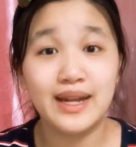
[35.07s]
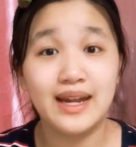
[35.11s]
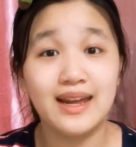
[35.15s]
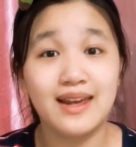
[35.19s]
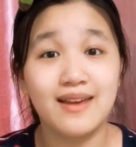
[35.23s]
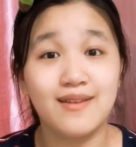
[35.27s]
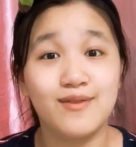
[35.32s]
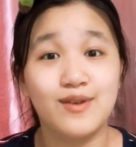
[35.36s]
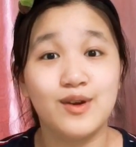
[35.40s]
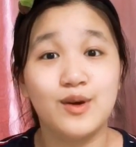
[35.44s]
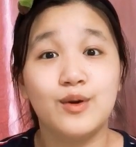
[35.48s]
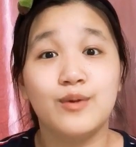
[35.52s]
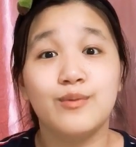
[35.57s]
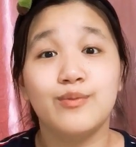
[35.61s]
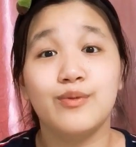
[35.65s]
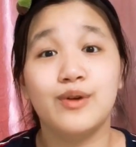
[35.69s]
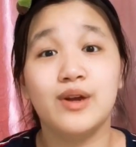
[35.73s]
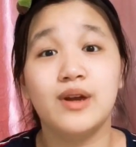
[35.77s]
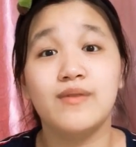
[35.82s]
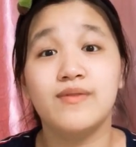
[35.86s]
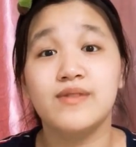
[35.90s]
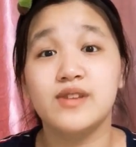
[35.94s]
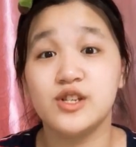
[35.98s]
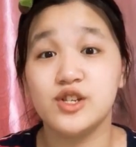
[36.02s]
going to give you a
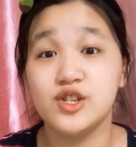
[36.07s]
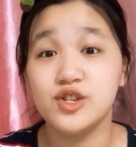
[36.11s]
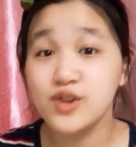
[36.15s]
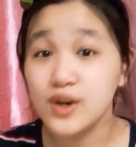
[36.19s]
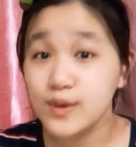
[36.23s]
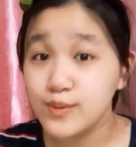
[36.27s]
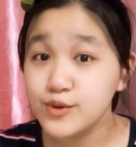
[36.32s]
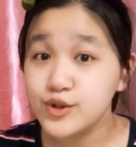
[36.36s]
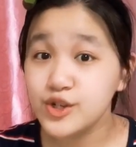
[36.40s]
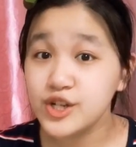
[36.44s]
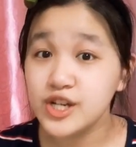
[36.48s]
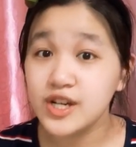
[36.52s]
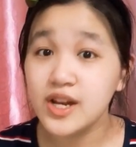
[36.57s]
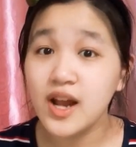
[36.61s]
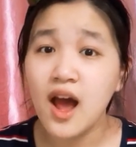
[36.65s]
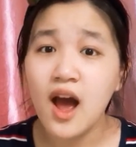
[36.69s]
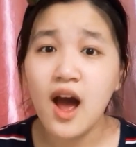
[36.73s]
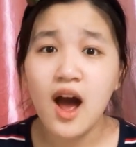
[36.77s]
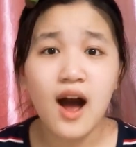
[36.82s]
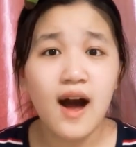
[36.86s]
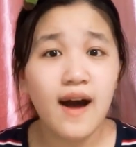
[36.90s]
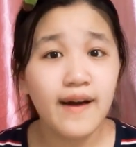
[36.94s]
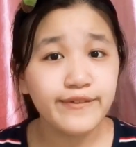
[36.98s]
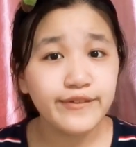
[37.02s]
brief description
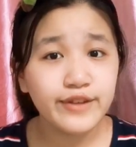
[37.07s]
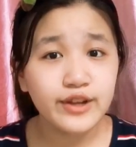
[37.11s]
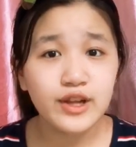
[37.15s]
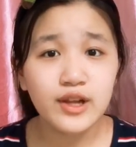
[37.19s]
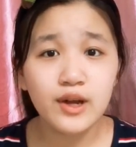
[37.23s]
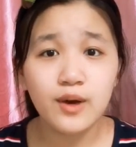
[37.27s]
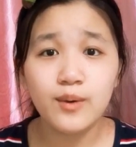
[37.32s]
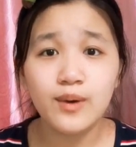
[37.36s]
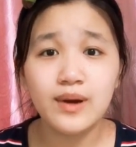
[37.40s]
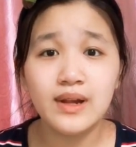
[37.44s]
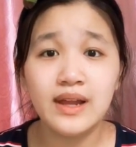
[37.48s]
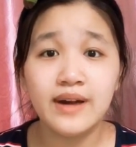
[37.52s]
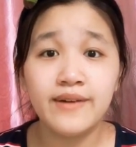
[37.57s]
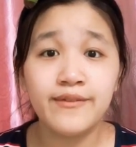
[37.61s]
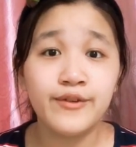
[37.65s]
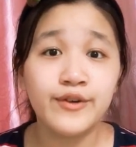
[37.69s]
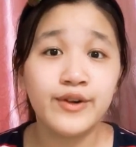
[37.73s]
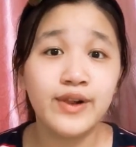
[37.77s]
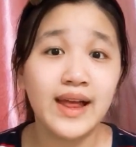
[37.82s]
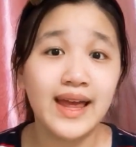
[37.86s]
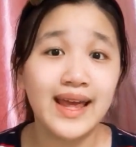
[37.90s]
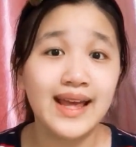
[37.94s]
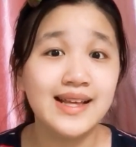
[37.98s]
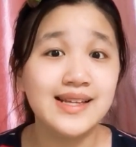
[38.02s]
of the lower
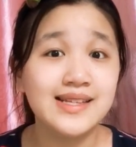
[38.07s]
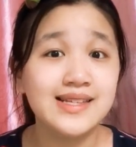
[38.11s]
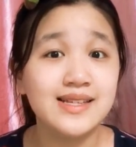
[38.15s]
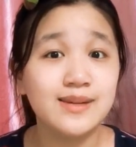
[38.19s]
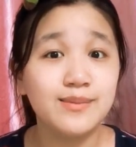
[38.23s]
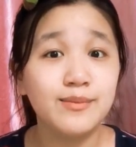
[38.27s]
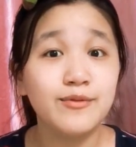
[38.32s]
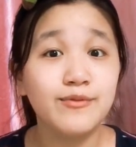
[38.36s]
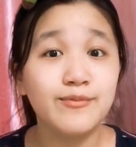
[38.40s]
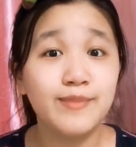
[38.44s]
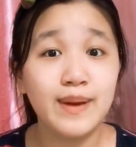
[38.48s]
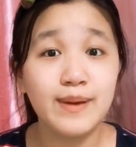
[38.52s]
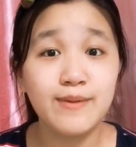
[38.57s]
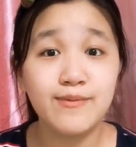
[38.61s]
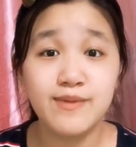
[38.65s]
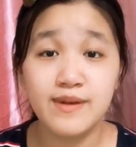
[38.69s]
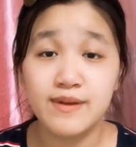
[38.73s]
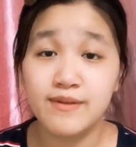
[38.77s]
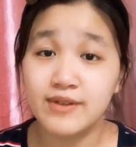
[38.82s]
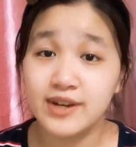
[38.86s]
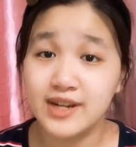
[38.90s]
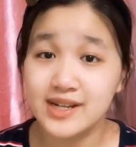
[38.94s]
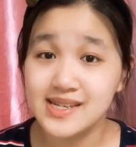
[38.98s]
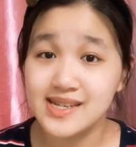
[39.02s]
level and some of my
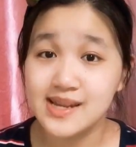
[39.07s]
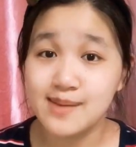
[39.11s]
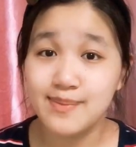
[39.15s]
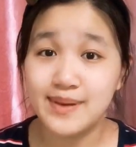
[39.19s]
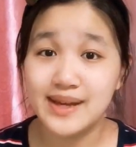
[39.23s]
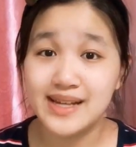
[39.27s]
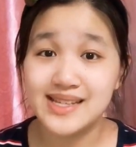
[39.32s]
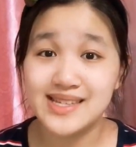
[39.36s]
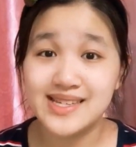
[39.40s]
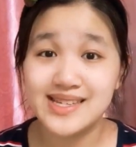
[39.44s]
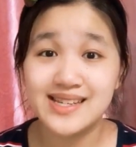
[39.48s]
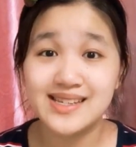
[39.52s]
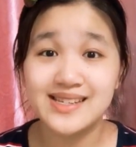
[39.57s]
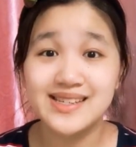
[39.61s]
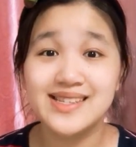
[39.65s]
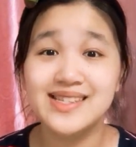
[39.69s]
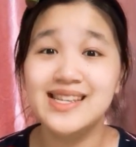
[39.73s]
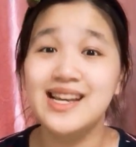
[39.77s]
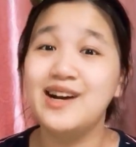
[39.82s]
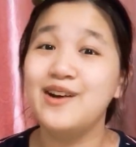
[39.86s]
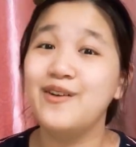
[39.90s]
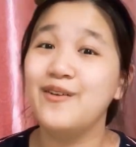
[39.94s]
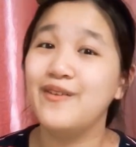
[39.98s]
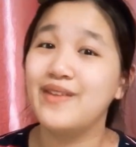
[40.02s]
favorite exhibits.
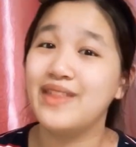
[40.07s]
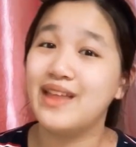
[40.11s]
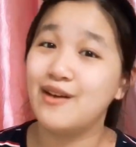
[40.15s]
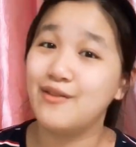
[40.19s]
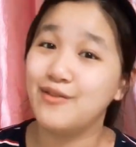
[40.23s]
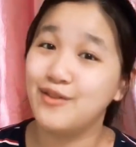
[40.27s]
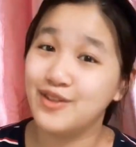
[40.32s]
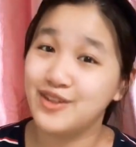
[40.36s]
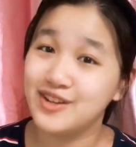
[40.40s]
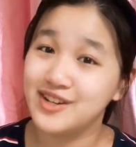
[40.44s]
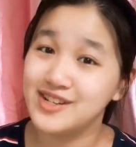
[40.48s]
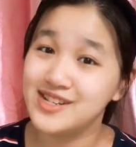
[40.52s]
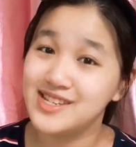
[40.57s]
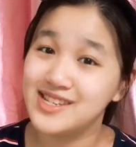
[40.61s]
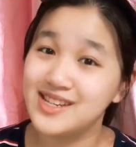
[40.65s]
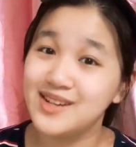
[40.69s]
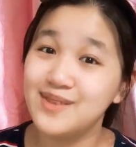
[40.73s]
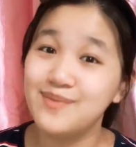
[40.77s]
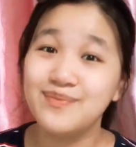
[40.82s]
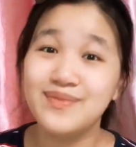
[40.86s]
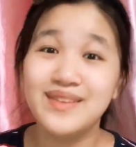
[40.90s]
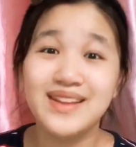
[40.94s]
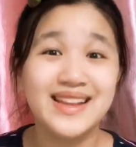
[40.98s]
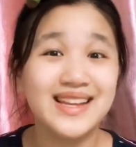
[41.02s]
So, without further
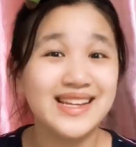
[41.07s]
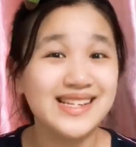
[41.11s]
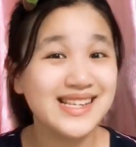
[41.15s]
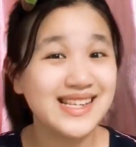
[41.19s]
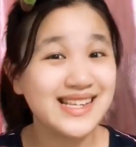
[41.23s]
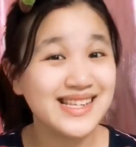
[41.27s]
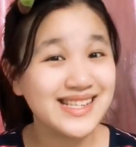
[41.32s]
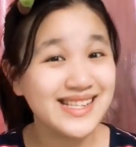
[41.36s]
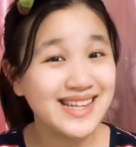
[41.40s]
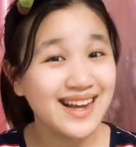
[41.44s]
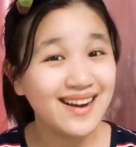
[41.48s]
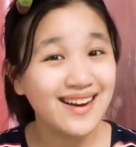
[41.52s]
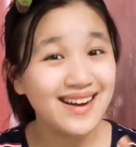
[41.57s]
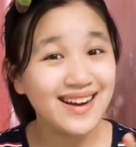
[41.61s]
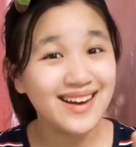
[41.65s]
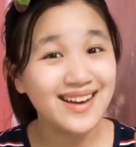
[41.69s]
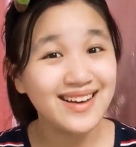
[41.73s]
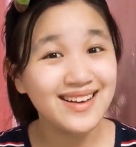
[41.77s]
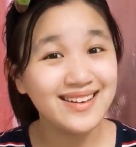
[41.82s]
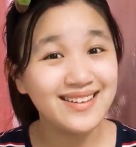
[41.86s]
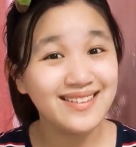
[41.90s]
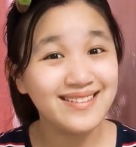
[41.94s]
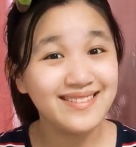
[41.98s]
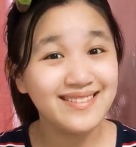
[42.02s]
ado, let's get
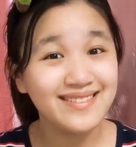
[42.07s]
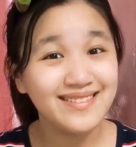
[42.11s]
started.